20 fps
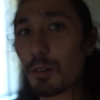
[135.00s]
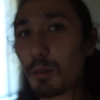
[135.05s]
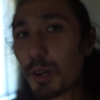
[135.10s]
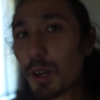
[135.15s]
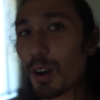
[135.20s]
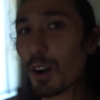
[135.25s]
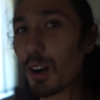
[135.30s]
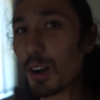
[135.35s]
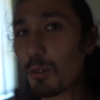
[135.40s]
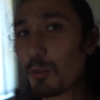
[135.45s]
we
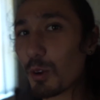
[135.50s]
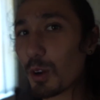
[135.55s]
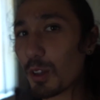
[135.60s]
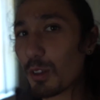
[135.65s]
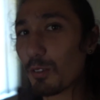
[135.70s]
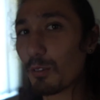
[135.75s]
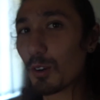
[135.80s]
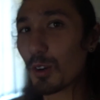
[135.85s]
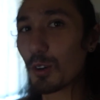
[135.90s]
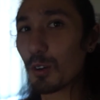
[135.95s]
are in one of
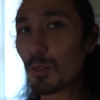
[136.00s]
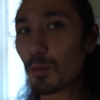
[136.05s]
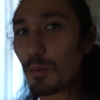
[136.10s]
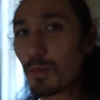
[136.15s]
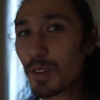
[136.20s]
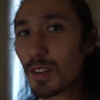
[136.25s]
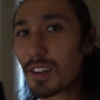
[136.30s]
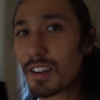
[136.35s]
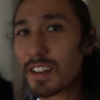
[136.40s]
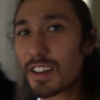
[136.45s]
the
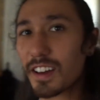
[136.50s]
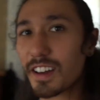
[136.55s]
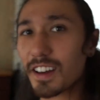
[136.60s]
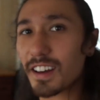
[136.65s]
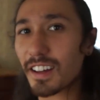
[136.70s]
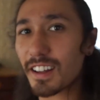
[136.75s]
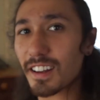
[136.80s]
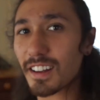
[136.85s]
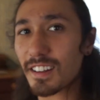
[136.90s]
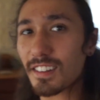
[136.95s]
rooms,
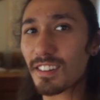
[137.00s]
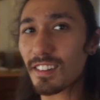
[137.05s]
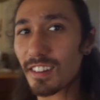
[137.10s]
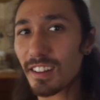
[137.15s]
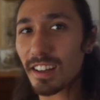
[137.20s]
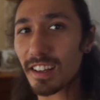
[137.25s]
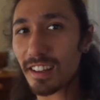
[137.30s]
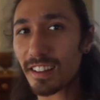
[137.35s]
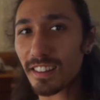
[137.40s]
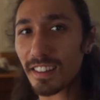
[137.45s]
and it's
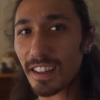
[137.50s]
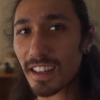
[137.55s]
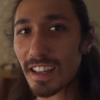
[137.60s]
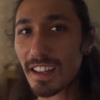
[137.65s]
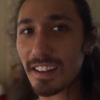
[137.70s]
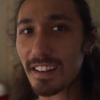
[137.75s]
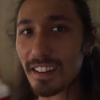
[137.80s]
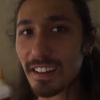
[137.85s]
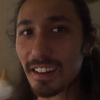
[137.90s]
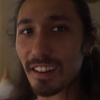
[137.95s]
like the
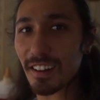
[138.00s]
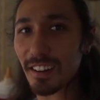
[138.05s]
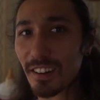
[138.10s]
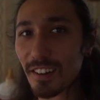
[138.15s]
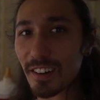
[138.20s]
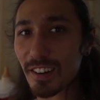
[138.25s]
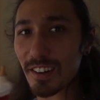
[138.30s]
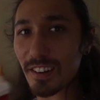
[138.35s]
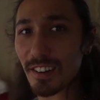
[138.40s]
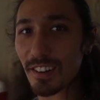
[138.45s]

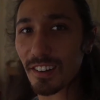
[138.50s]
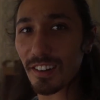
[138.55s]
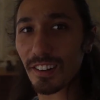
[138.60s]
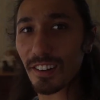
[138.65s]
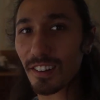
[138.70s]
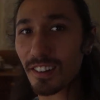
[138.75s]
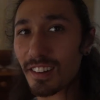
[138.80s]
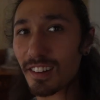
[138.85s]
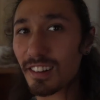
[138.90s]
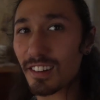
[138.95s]
1800s, or it
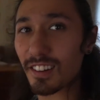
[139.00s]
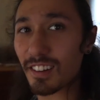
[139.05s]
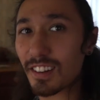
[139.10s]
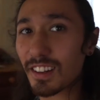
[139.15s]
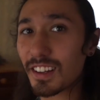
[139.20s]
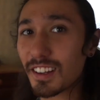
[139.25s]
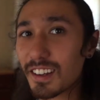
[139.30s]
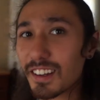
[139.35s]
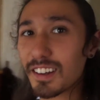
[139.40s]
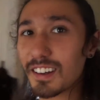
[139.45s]
looks
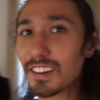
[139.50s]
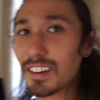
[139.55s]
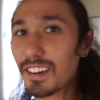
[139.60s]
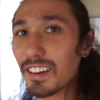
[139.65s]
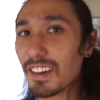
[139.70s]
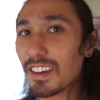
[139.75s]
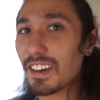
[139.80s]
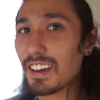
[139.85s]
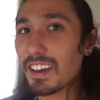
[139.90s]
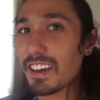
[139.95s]
like it.
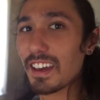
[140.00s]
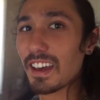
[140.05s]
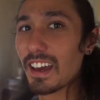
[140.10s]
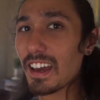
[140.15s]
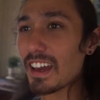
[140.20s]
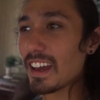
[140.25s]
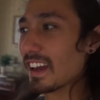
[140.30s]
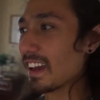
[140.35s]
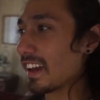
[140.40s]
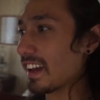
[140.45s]

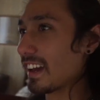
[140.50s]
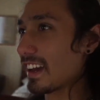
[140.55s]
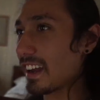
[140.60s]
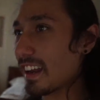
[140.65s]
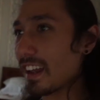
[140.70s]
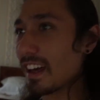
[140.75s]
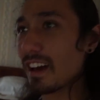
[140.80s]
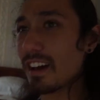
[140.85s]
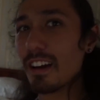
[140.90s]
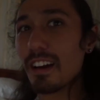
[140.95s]
And,
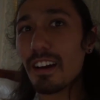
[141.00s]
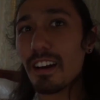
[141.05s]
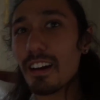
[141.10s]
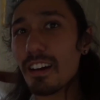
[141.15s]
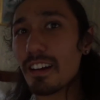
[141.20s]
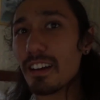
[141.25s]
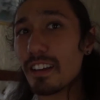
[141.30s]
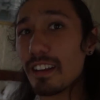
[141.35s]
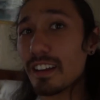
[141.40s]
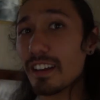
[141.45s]

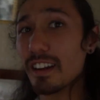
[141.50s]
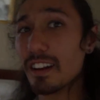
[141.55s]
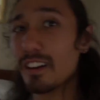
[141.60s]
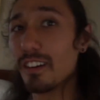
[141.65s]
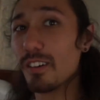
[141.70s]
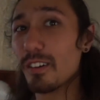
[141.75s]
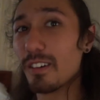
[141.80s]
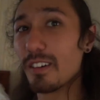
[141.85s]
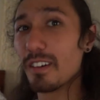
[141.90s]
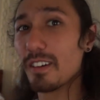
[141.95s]
you
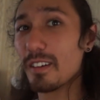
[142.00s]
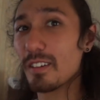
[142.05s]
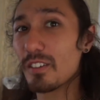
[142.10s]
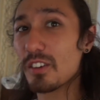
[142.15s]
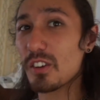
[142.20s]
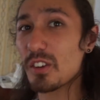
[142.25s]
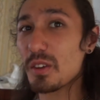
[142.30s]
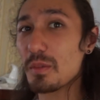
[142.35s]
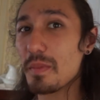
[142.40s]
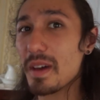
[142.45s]
know,
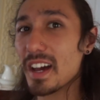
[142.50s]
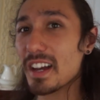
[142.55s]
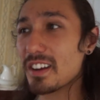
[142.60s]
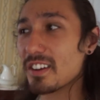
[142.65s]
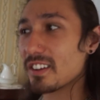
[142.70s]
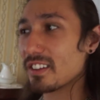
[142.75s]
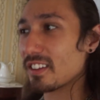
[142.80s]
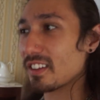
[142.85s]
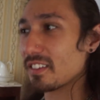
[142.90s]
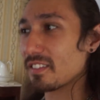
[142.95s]
just
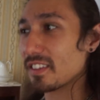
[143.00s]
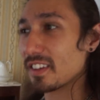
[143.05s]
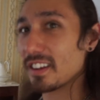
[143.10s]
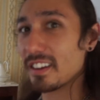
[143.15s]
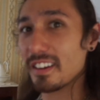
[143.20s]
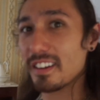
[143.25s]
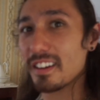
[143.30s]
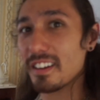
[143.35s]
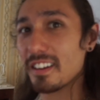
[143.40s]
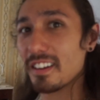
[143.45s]
imagine
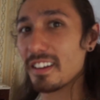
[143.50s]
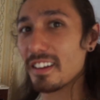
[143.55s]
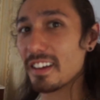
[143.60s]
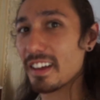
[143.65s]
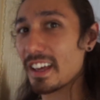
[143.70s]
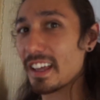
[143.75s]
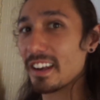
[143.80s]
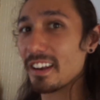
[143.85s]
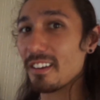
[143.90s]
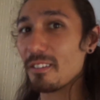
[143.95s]
living
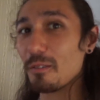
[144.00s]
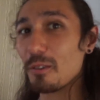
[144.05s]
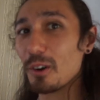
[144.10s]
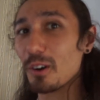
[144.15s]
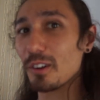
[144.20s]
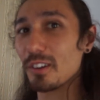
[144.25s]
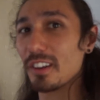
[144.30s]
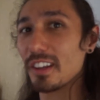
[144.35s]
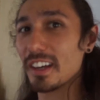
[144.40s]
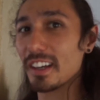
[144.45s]
in the
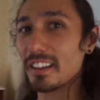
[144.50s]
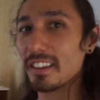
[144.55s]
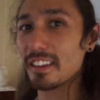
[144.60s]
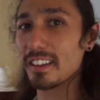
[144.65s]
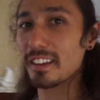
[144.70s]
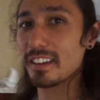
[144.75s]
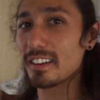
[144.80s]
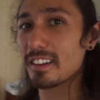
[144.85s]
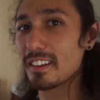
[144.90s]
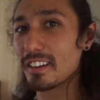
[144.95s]
world like
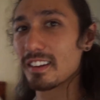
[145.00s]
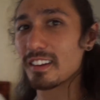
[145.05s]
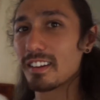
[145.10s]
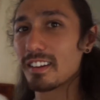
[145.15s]
this.